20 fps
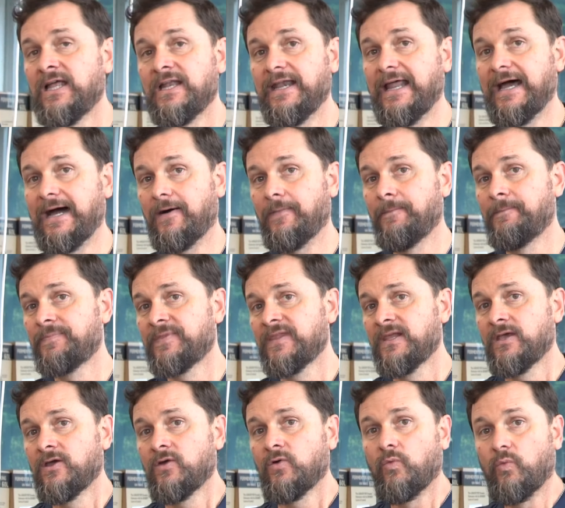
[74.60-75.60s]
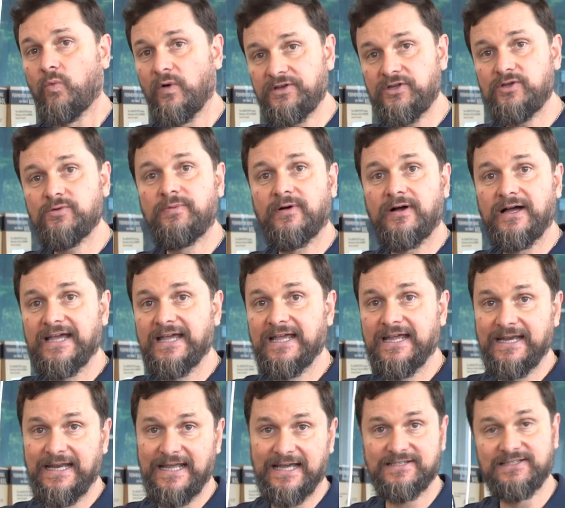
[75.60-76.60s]
Now, when you buy
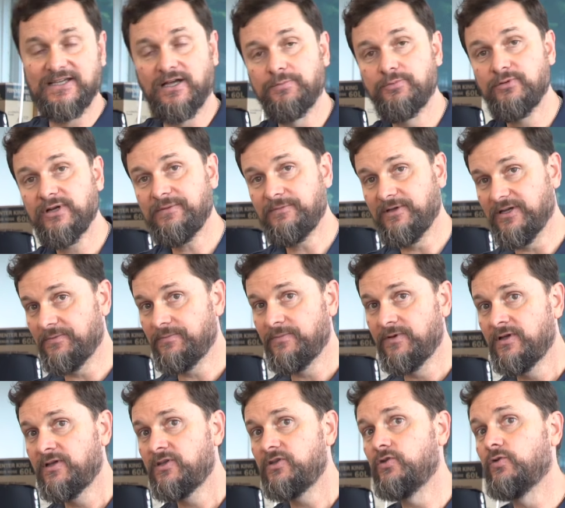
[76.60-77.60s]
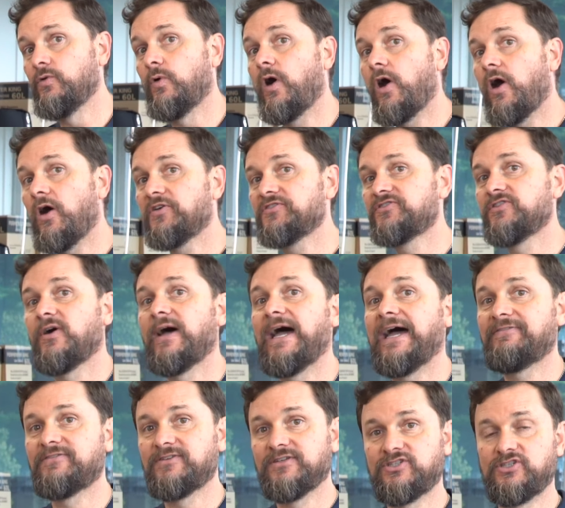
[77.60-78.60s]
an XL Premium, you will also
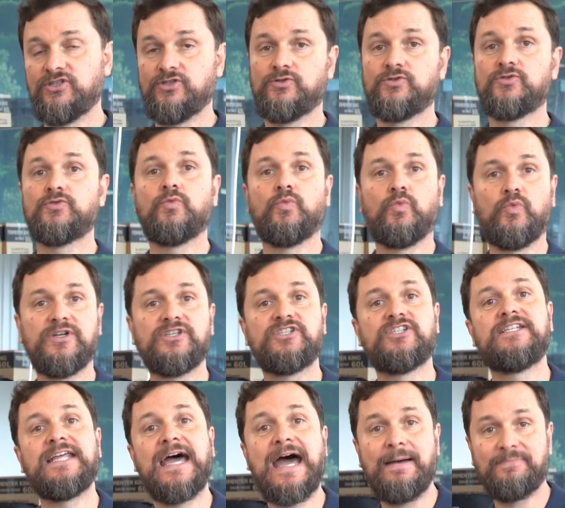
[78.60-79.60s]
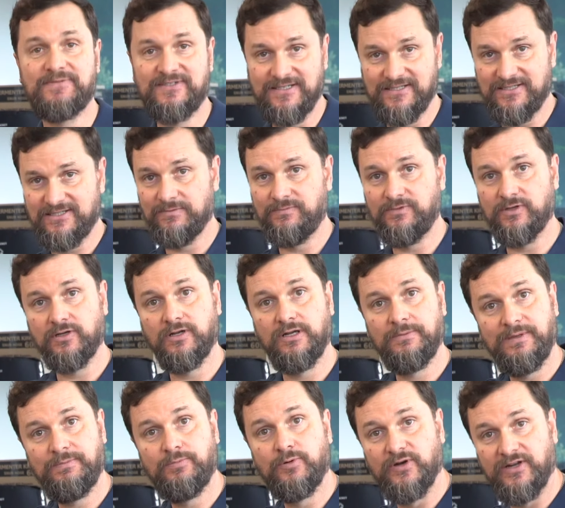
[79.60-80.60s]
have to choose which tap system you're going to
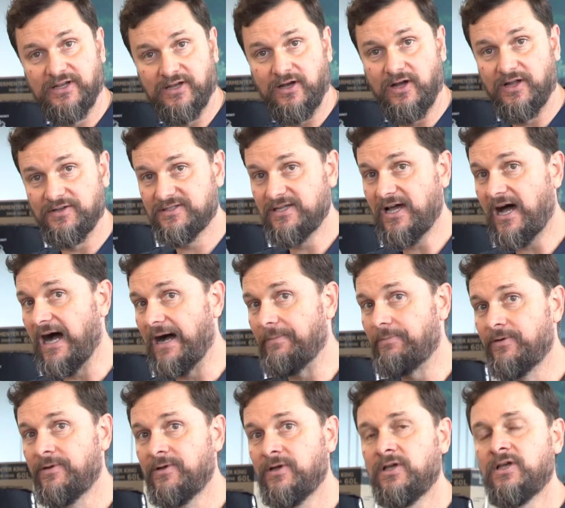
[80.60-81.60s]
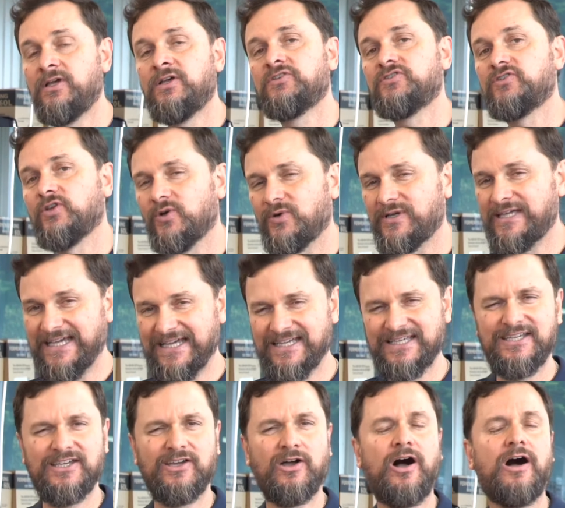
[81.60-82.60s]
be putting on top. So Keg
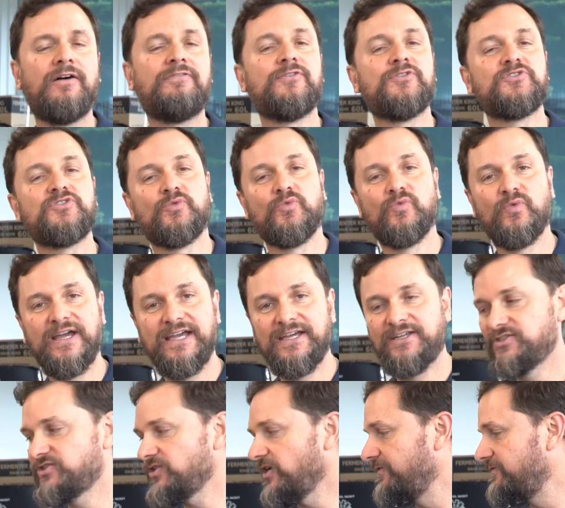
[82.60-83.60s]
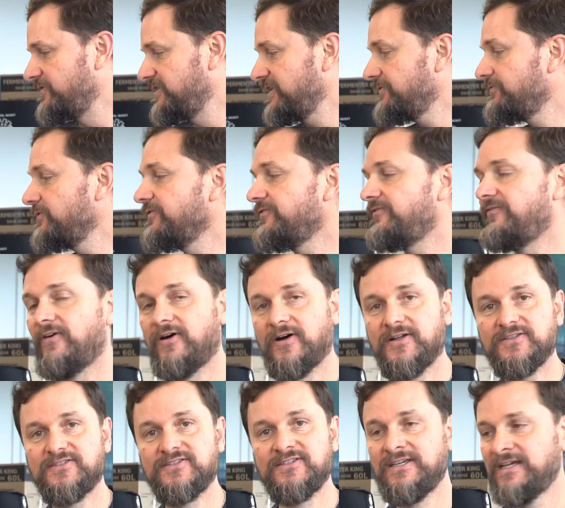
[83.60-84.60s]
King offers a range of different
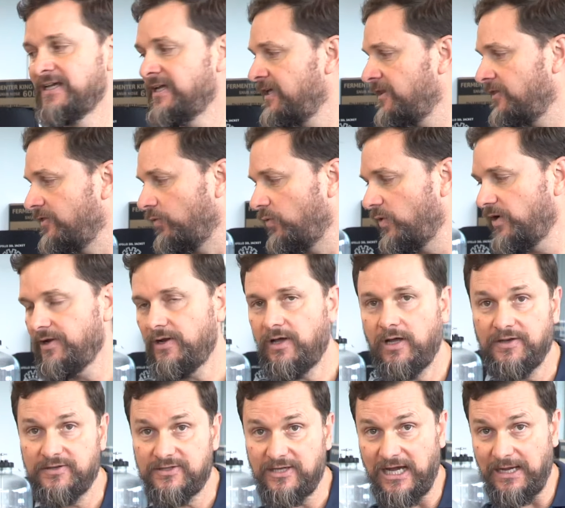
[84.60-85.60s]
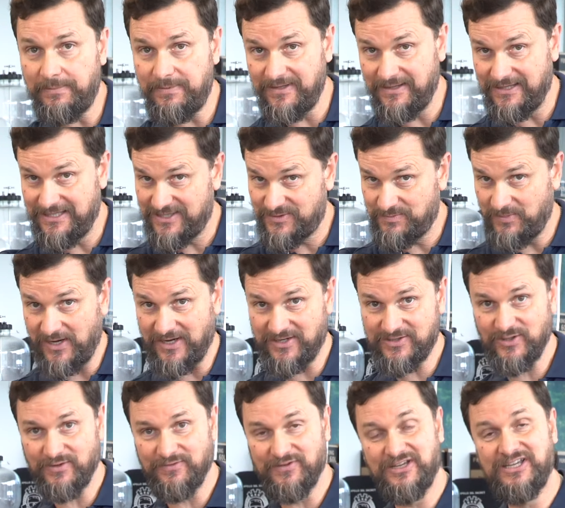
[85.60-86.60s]
fonts. The one on top in this
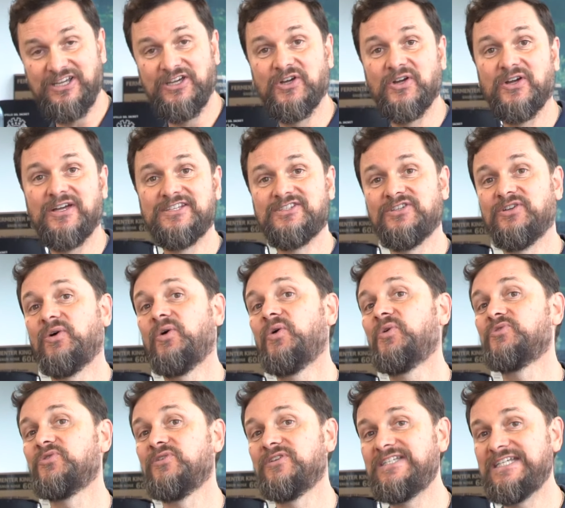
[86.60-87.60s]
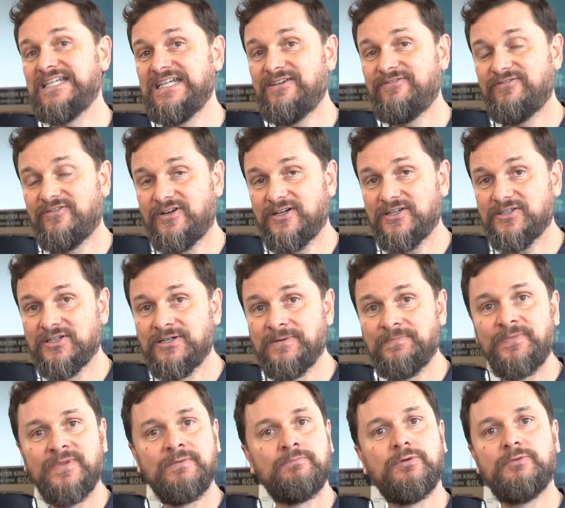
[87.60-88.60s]
box over here is an UltraT font,
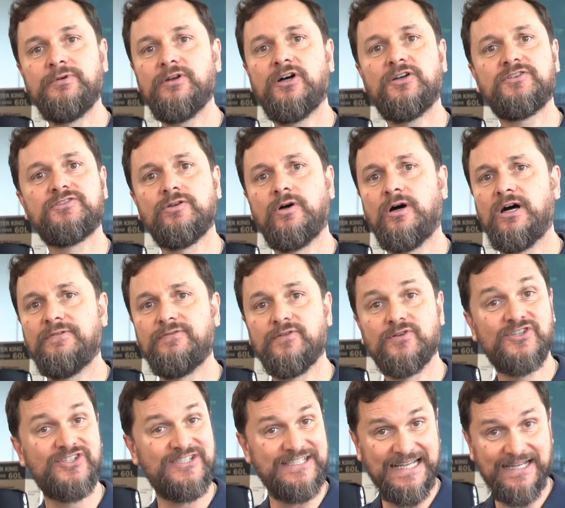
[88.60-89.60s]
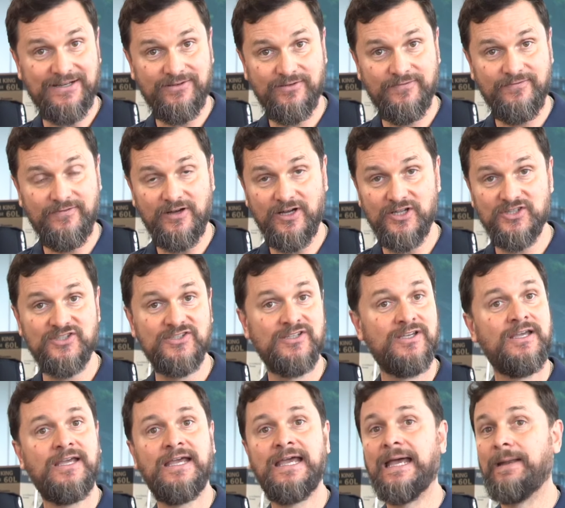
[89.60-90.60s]
but we also offer standard fonts
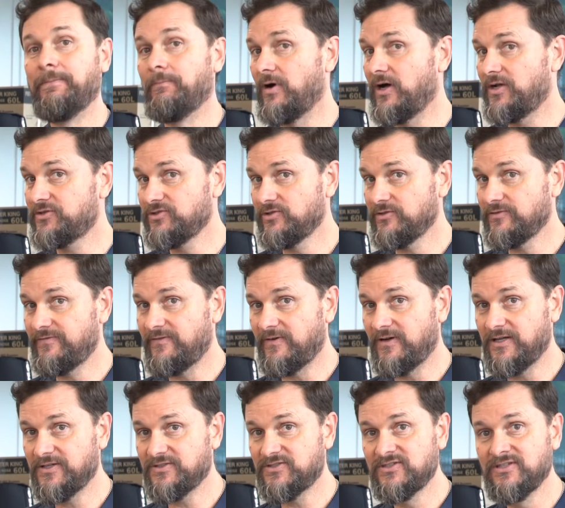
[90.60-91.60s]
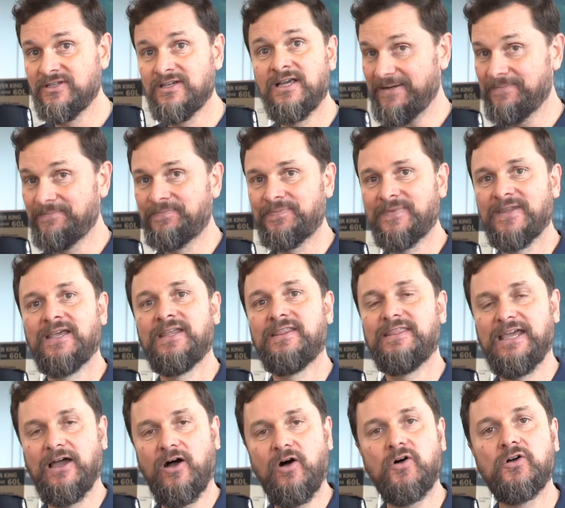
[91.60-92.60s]
and modular fonts.
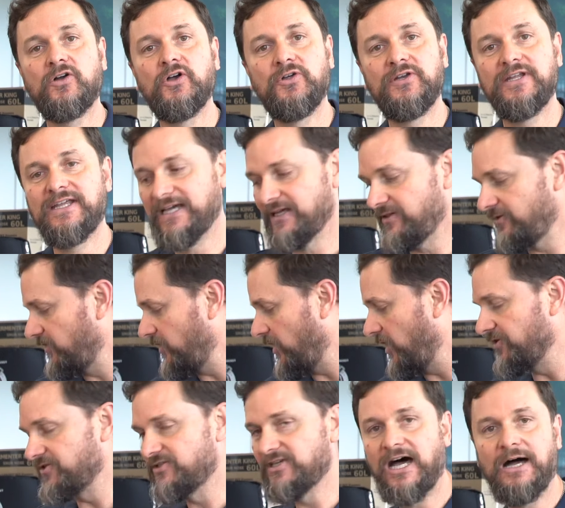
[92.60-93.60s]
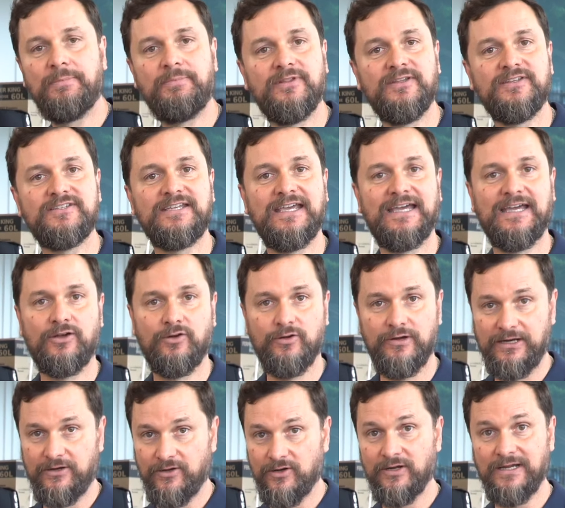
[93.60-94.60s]
They all go together on top of this
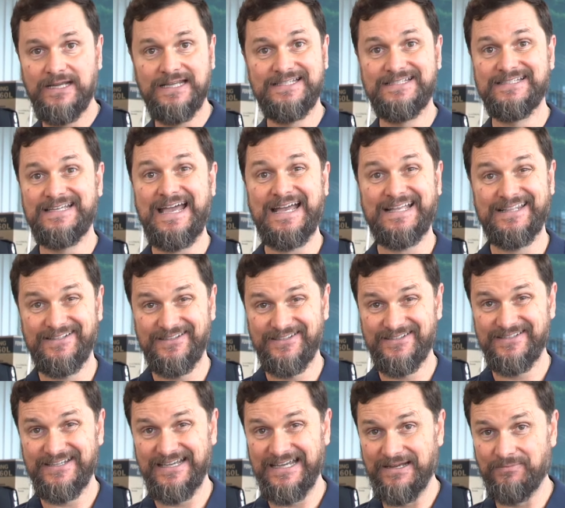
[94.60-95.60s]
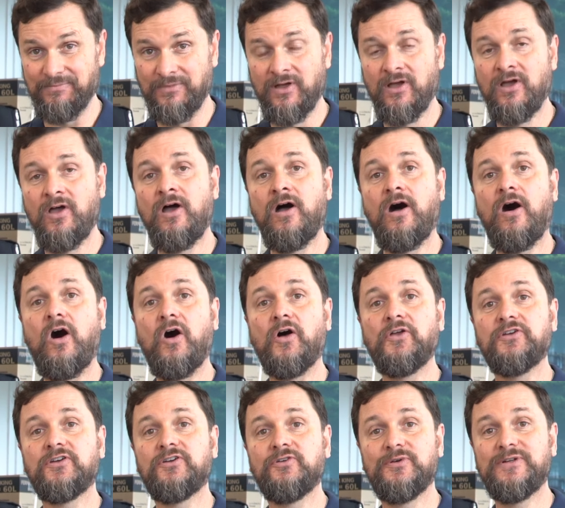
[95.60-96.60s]
kegerator exactly the same. All
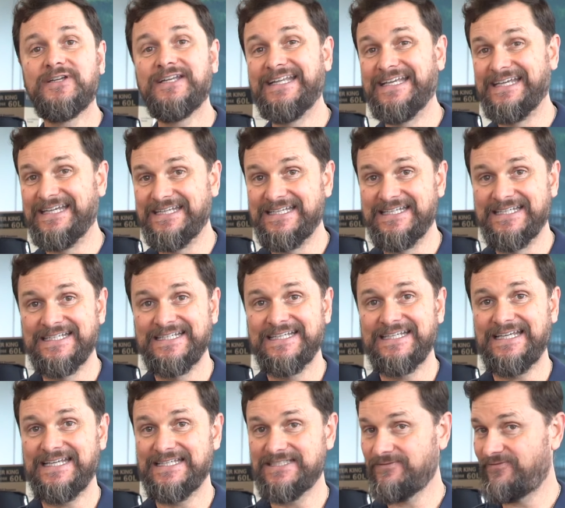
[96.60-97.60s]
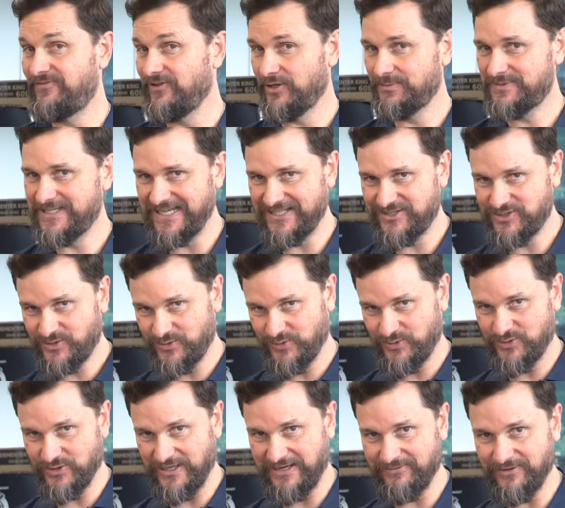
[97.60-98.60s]
you're going to need is a Phillips head
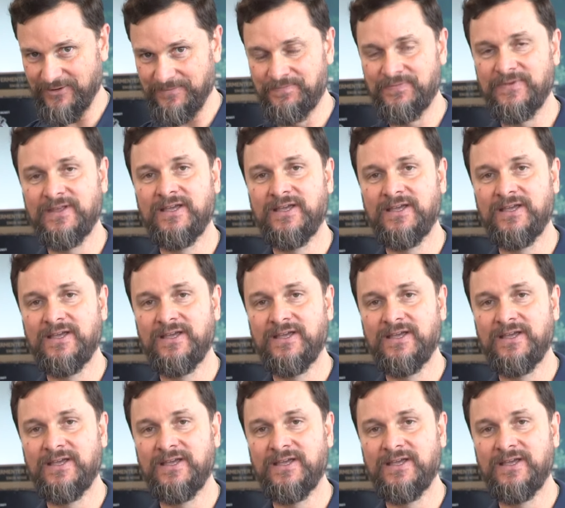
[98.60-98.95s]
screwdriver.